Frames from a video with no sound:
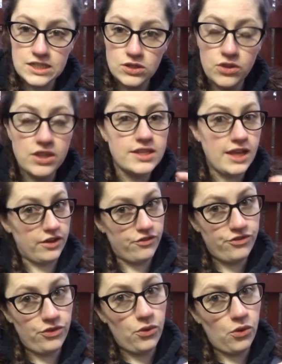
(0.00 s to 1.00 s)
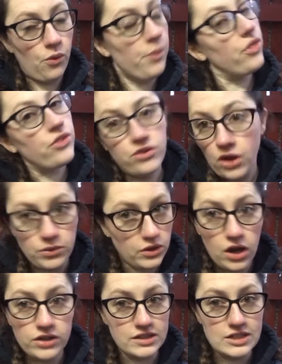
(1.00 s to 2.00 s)
on the second floor with no
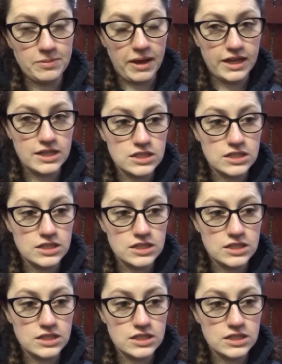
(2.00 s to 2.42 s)
garden space,